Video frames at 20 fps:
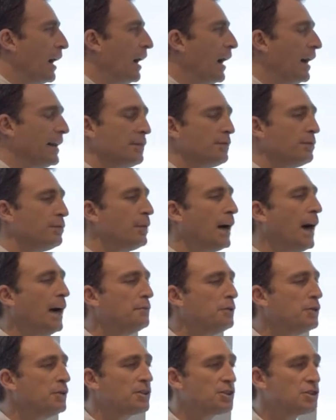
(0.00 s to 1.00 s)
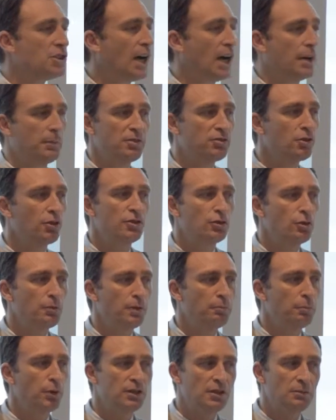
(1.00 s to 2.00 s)
and in 5-year time it's going to
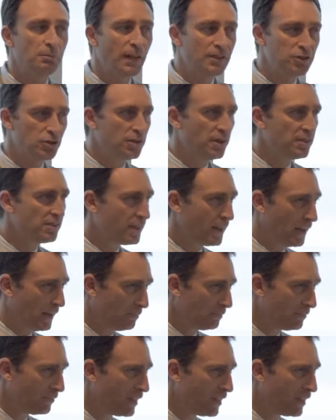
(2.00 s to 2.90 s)
be pretty much the same.